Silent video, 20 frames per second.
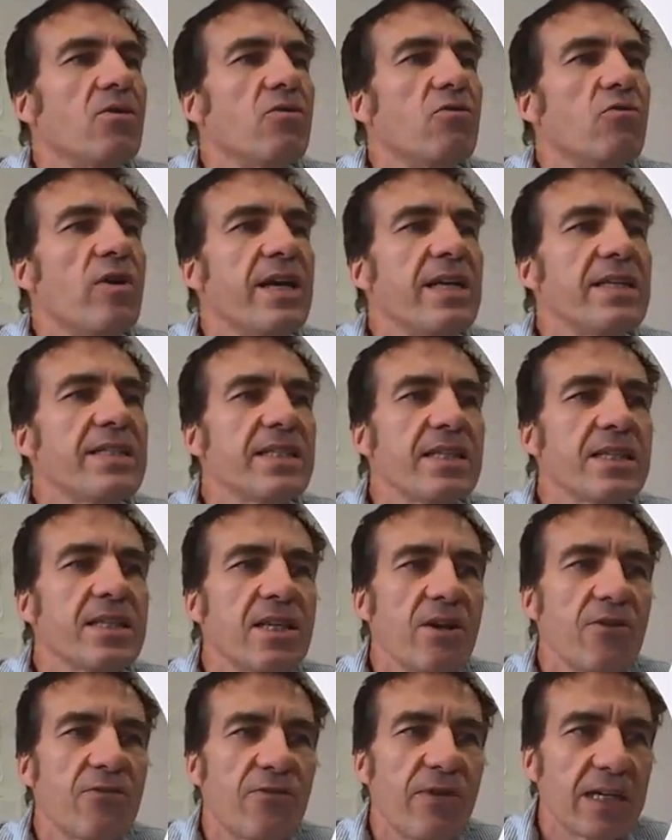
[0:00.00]
Raising the
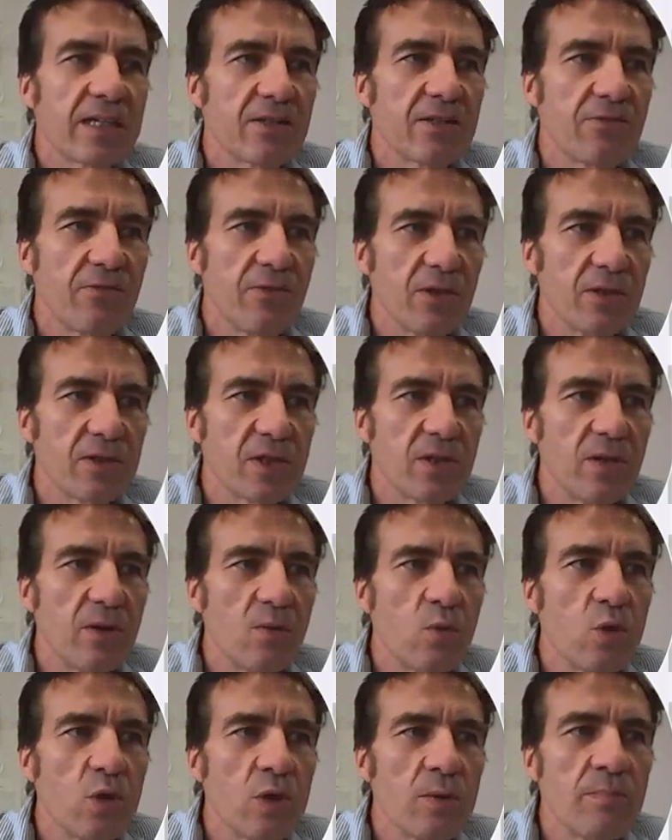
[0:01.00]
affective filter
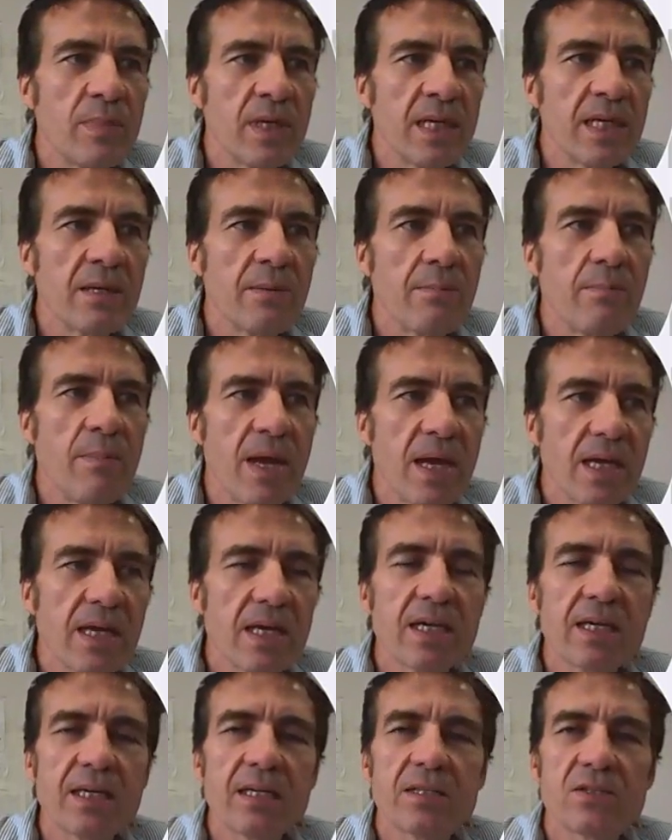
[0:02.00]
would mean
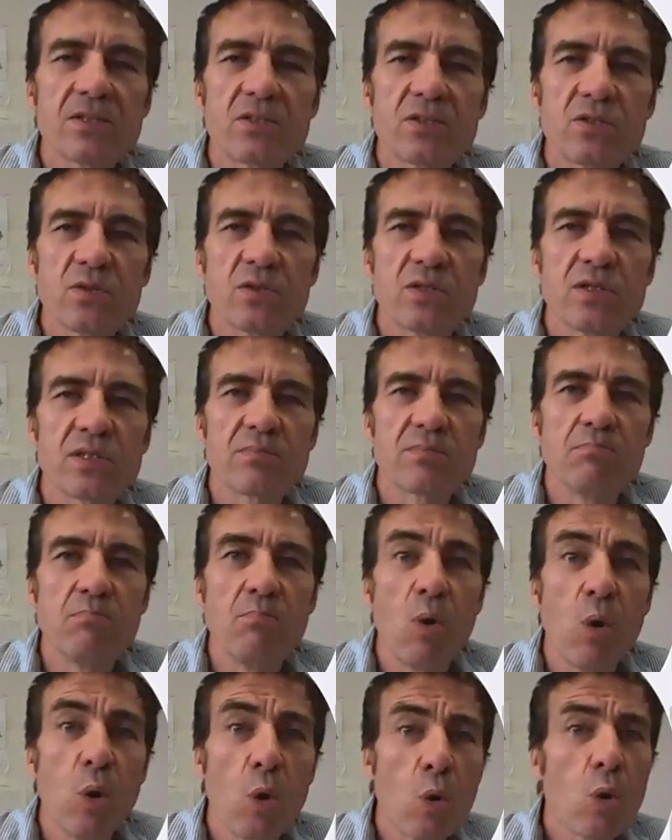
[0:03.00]
making students
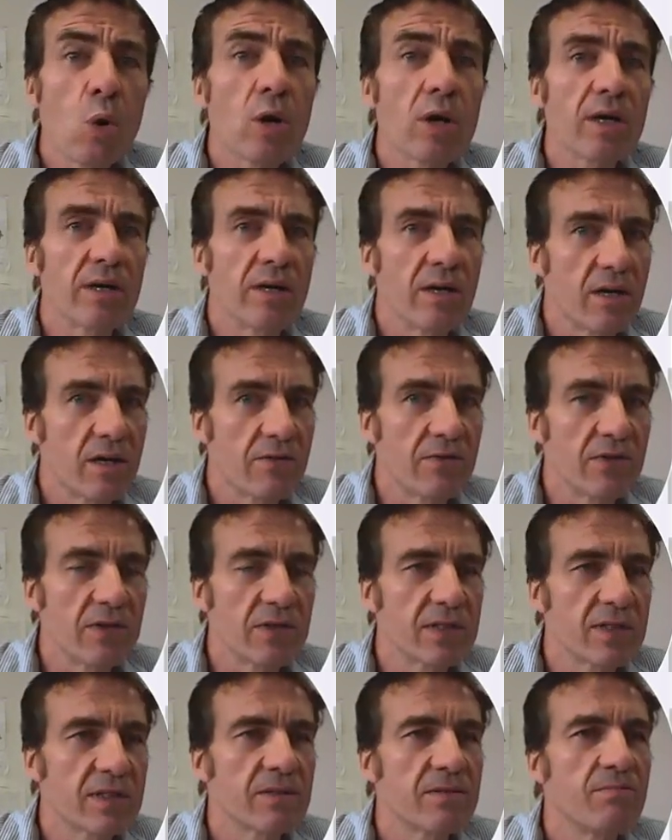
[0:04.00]
more
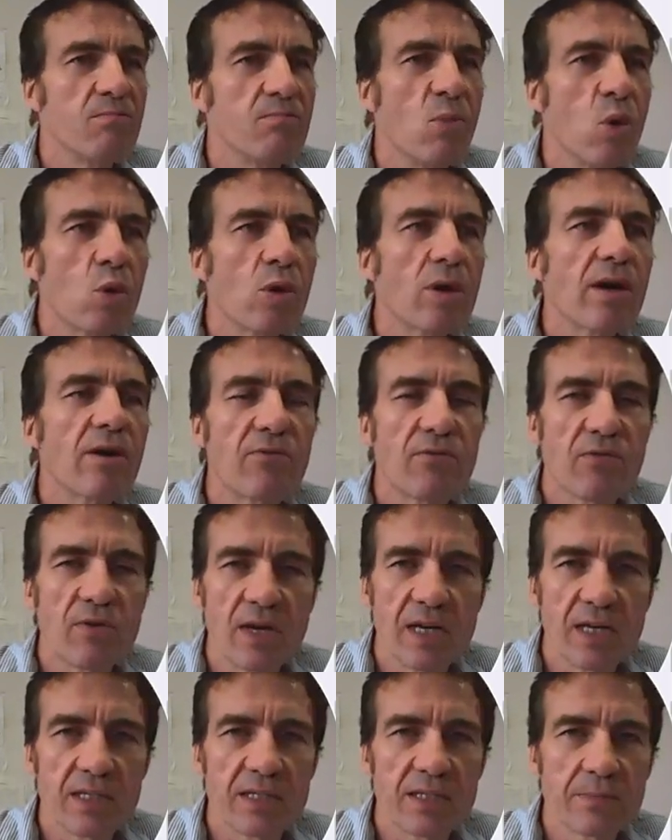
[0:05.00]
nervous, more
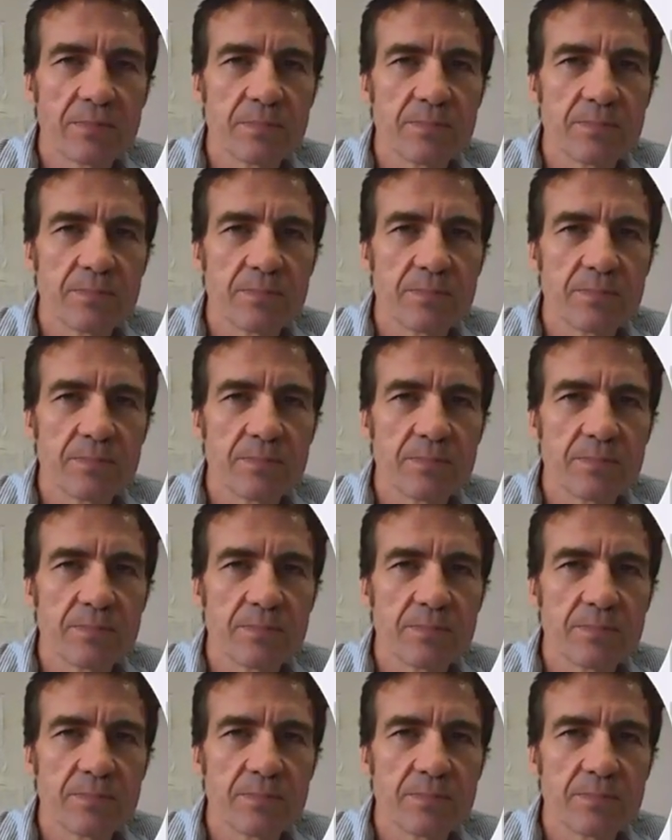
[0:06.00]
afraid.